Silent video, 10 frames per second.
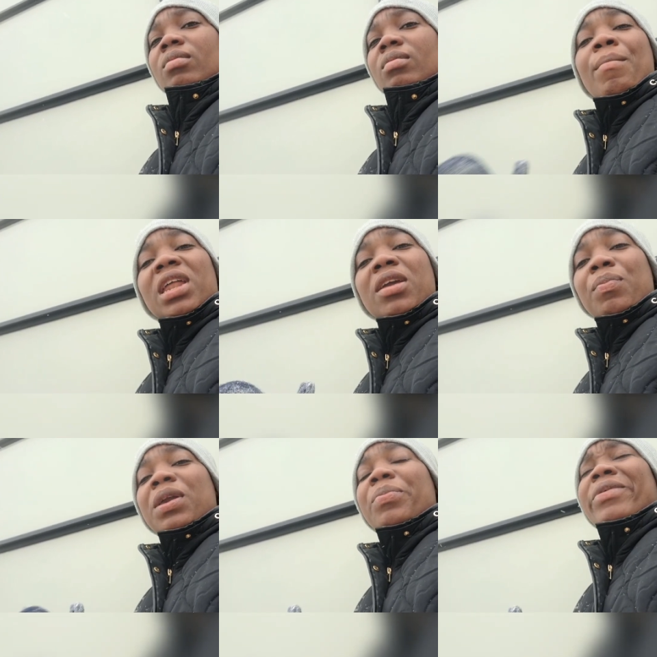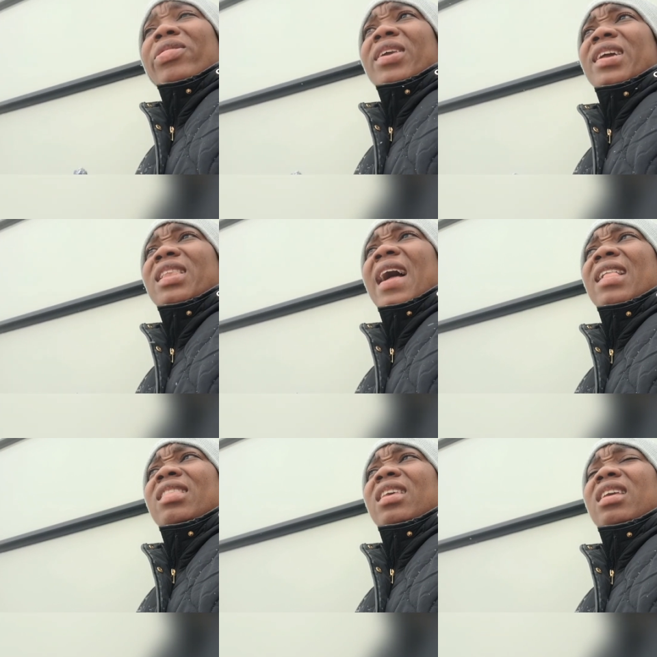Many people think
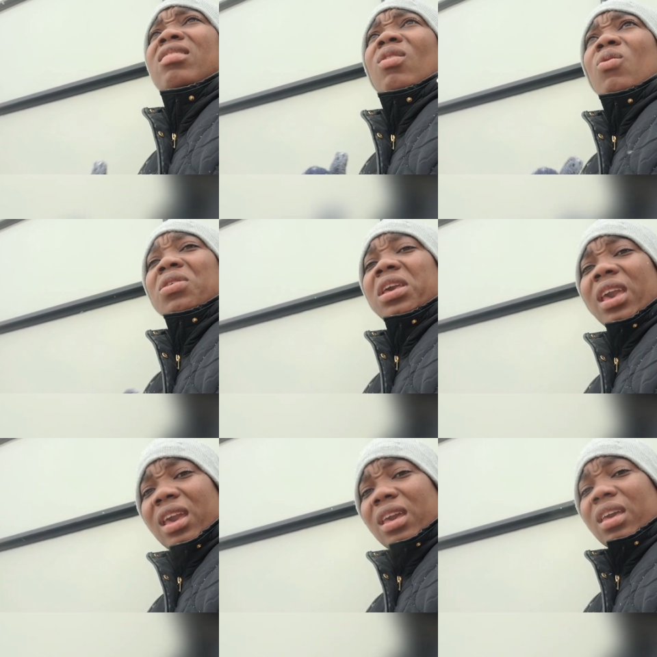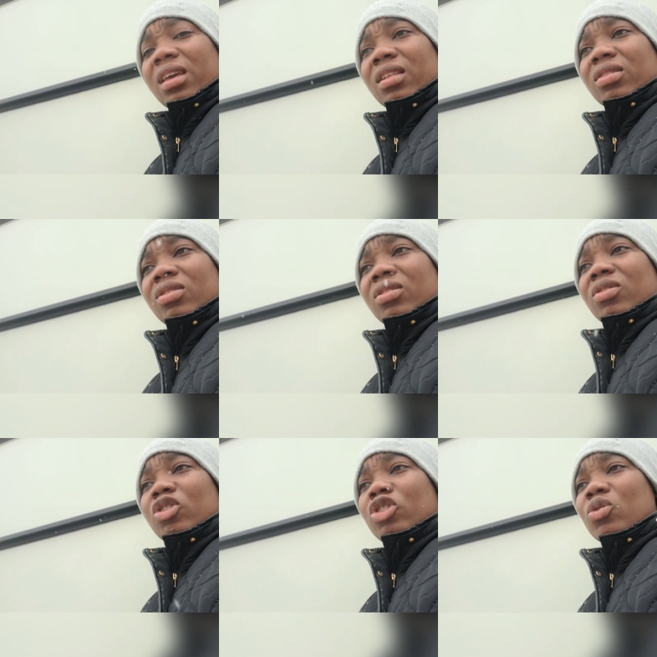that it's okay
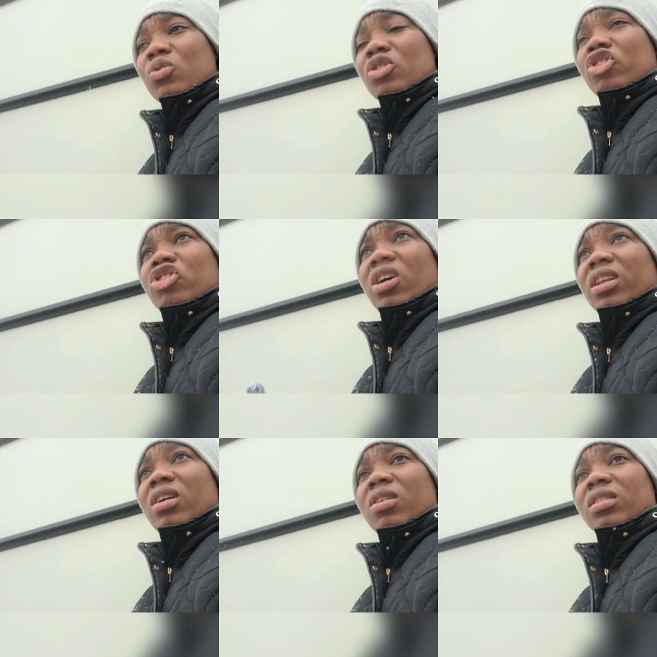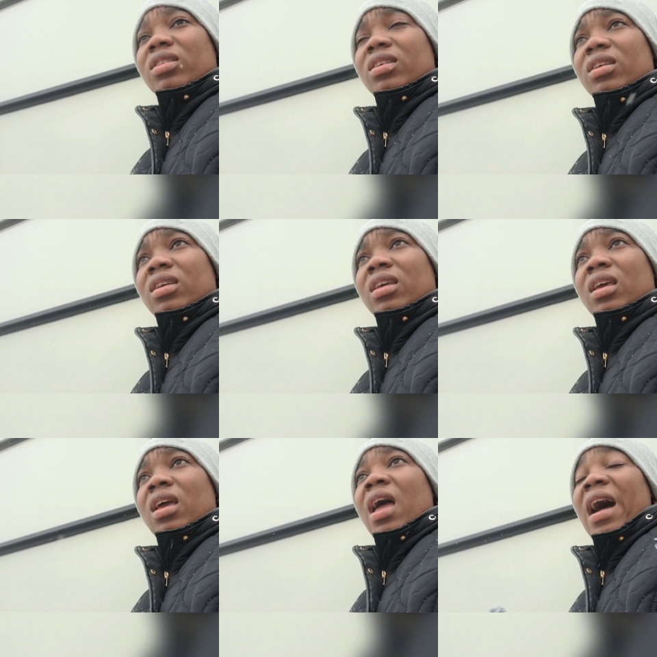to do the shortcut.
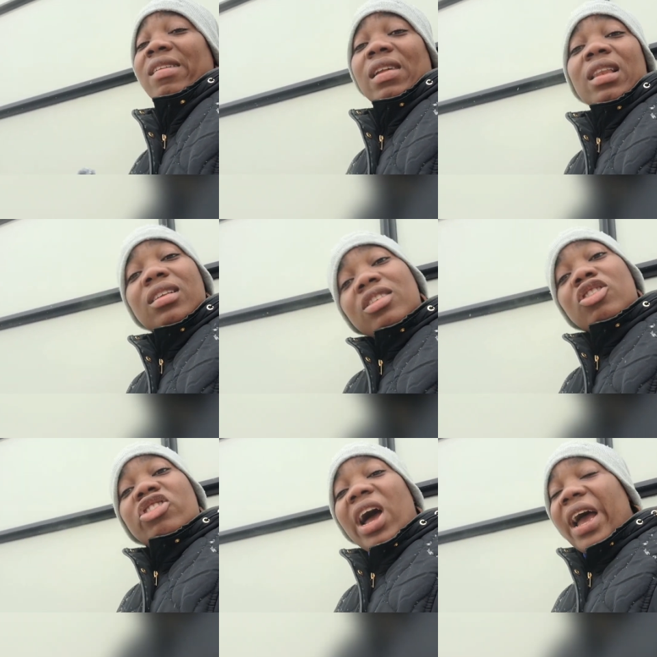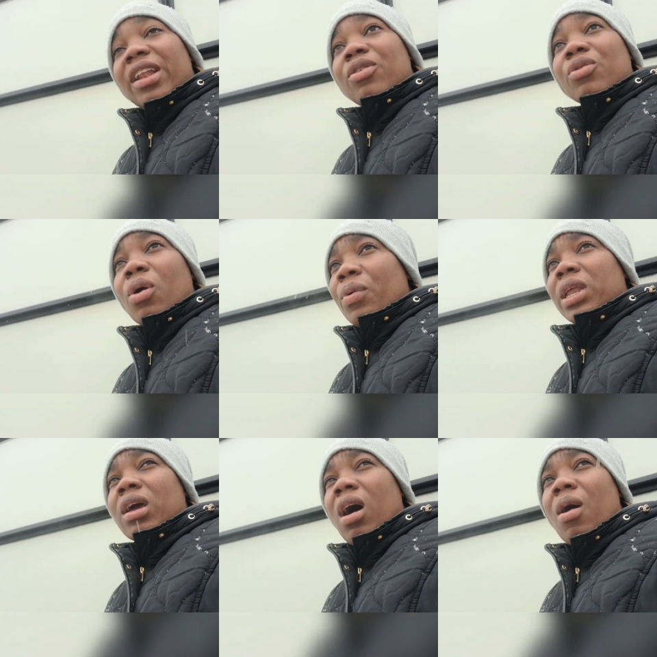As a little child
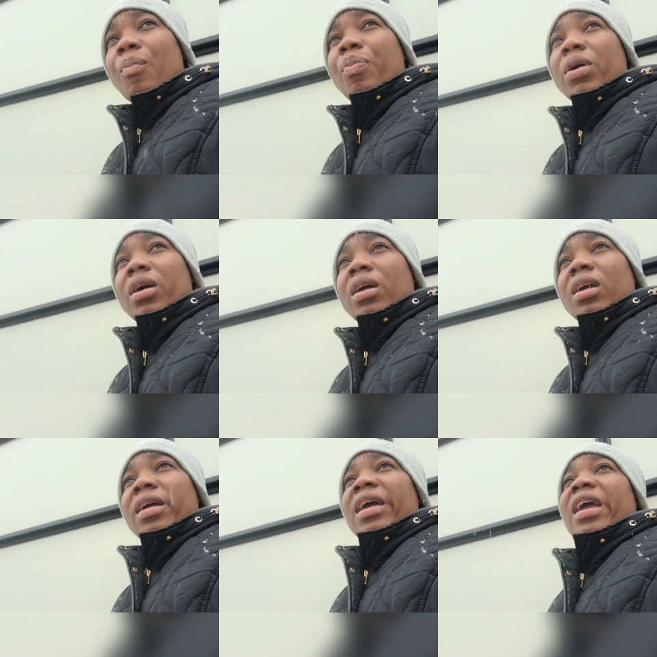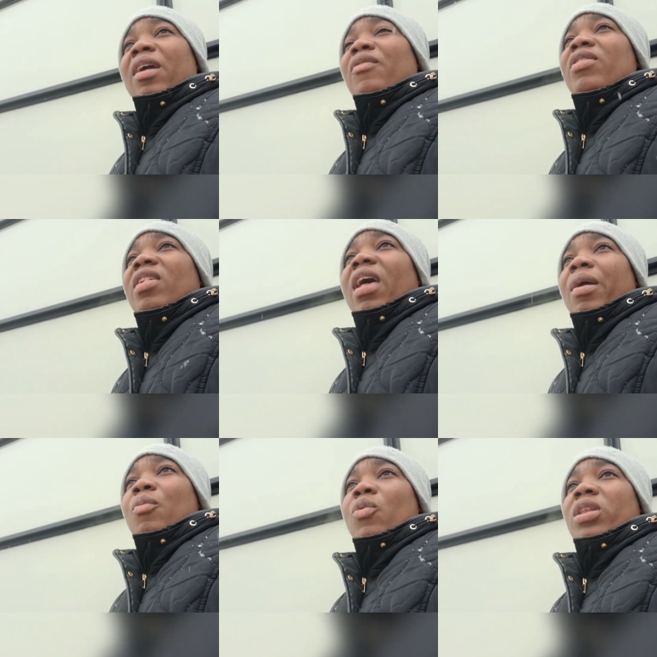growing up, every
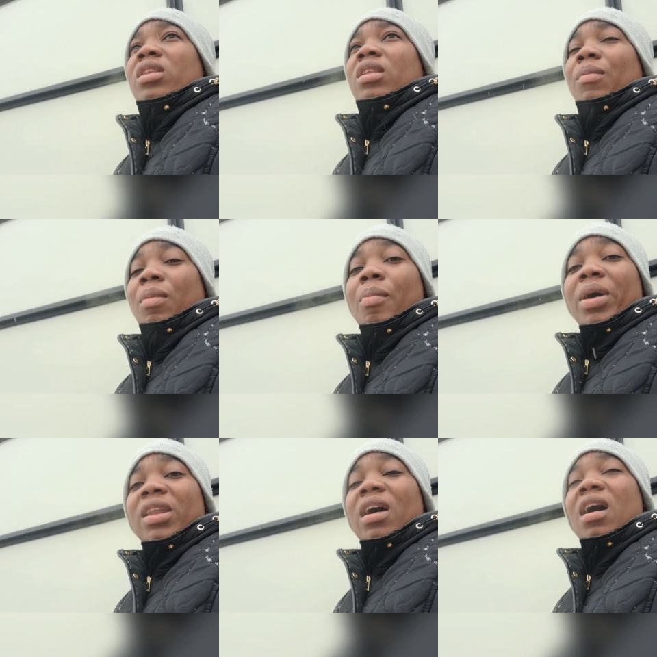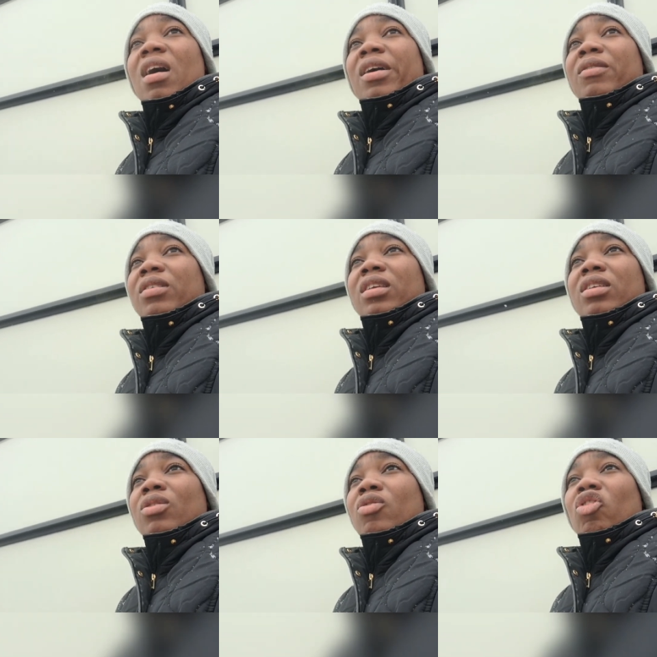time when my mother or,
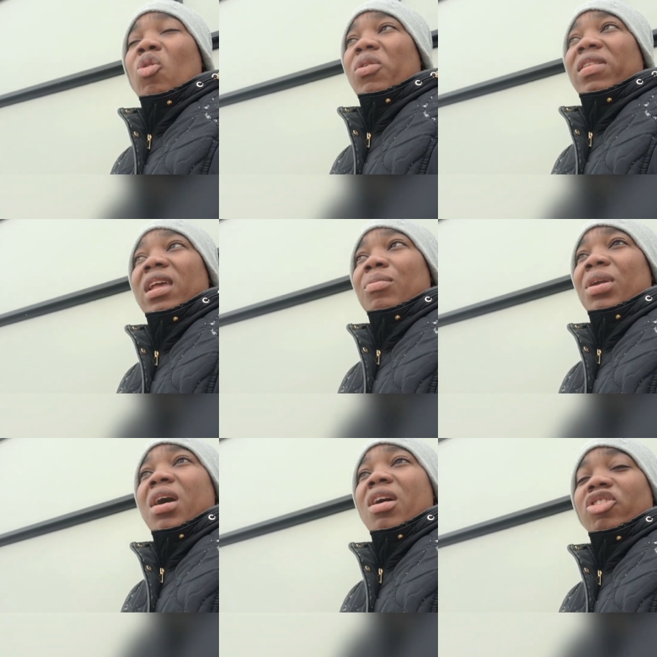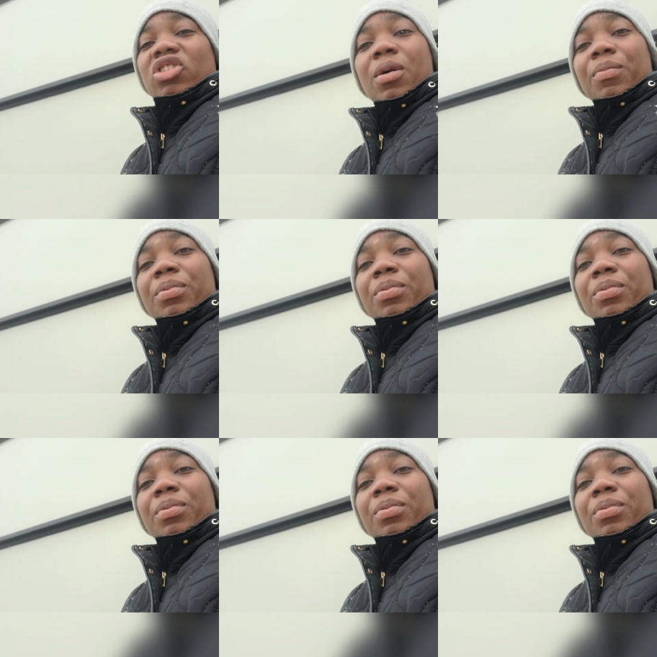you know, so send me car shop,